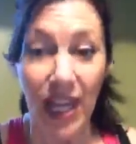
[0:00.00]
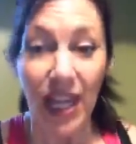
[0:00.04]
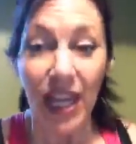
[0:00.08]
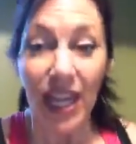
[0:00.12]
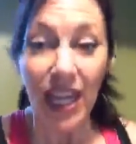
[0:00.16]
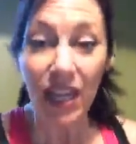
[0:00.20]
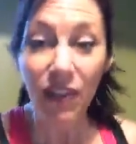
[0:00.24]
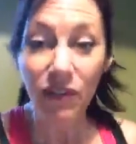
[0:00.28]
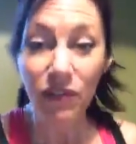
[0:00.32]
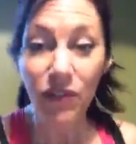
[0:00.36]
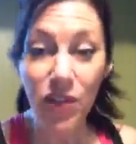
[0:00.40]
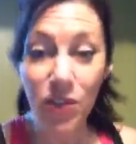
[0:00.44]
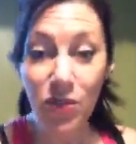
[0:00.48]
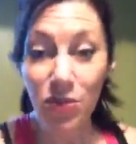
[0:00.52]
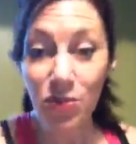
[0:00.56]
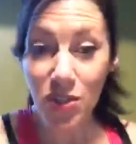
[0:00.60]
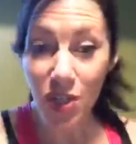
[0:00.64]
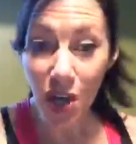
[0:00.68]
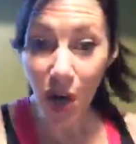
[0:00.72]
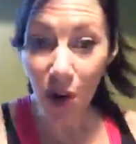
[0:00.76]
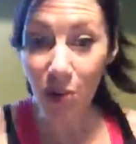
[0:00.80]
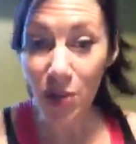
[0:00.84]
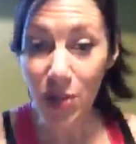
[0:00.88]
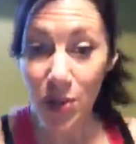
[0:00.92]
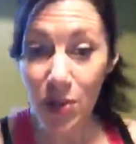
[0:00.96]
If you
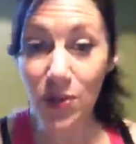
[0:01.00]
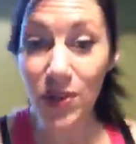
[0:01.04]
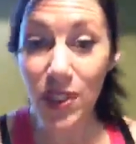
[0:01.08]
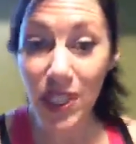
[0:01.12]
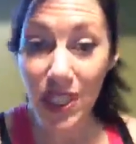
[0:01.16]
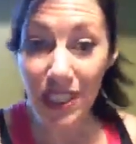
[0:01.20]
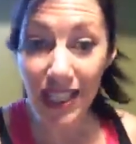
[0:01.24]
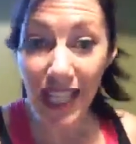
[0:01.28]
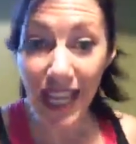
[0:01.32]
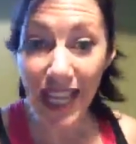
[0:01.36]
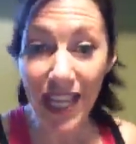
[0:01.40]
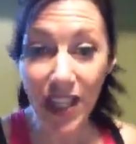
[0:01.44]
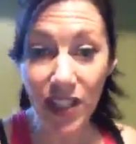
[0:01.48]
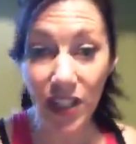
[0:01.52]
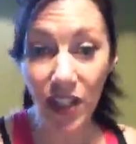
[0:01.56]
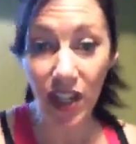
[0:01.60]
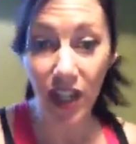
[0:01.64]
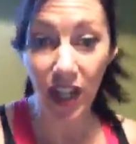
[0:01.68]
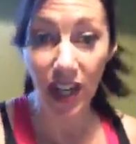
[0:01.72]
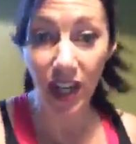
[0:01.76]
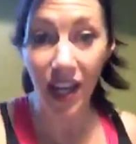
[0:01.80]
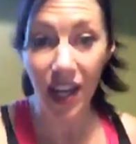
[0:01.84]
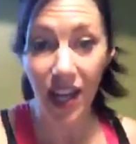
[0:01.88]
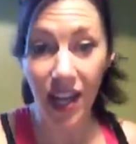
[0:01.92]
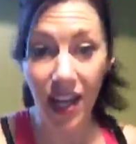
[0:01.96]
don't use it
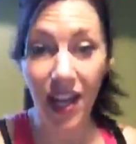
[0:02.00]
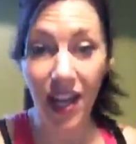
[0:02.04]
later,